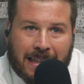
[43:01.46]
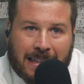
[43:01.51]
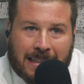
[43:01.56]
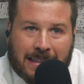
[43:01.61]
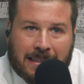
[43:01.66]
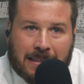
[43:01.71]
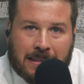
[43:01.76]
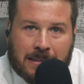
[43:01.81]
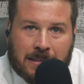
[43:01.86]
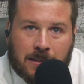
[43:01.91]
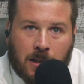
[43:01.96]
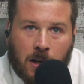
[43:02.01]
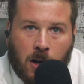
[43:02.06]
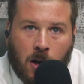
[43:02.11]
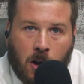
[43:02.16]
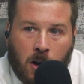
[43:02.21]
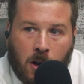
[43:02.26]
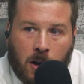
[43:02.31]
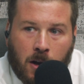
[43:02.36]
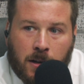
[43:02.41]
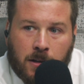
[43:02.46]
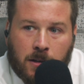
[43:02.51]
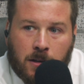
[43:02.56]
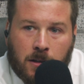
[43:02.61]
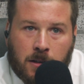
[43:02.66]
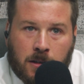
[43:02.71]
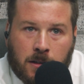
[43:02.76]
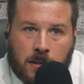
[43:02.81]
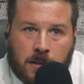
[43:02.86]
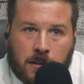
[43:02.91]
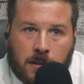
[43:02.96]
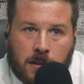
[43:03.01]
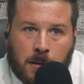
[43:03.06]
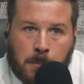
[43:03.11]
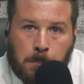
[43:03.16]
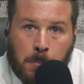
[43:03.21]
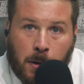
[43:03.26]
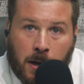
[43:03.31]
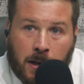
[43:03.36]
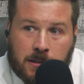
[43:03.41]
is on
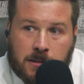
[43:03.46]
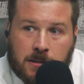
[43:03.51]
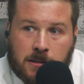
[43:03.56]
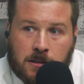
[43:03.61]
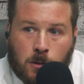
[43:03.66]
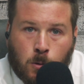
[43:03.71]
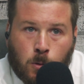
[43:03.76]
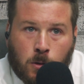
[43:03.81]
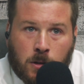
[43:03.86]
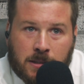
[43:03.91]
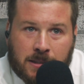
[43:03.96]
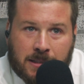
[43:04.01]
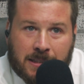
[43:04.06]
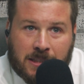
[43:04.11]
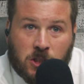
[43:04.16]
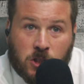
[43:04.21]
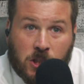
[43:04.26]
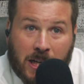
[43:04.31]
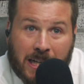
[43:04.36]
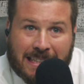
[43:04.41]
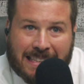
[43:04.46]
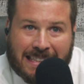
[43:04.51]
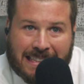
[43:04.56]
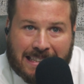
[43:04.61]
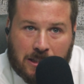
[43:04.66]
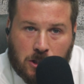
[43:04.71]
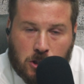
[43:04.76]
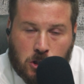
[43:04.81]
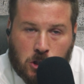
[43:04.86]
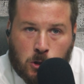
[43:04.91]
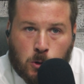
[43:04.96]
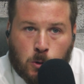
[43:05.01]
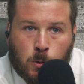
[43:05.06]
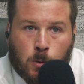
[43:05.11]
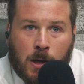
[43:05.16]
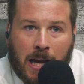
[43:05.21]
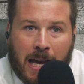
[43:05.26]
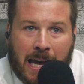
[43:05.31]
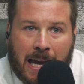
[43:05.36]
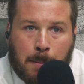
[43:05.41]
abuts or is adjacent
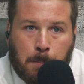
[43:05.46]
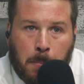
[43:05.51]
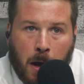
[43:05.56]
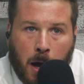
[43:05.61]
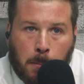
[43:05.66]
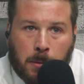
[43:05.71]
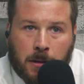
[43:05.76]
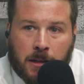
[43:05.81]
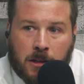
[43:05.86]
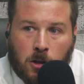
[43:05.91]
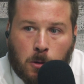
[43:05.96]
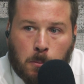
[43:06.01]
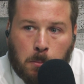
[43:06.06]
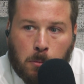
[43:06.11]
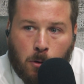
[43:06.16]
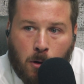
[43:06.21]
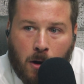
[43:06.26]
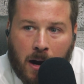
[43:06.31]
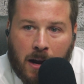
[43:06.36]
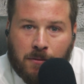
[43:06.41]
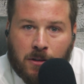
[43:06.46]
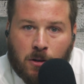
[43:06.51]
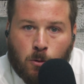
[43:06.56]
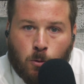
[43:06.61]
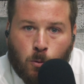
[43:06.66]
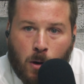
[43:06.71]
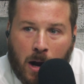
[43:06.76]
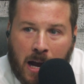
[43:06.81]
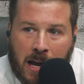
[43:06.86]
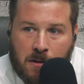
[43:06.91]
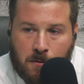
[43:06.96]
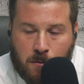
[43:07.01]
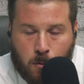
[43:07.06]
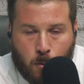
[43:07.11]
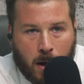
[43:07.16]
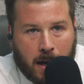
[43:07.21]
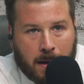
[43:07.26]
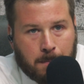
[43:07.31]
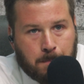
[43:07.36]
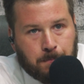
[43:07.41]
to a public or private
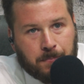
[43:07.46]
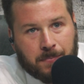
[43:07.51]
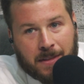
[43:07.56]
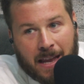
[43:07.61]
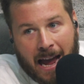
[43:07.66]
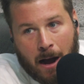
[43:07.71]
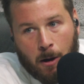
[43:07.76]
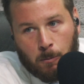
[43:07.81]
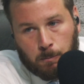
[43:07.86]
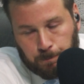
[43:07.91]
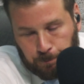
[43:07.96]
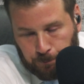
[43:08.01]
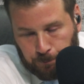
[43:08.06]
right-of-way. Now,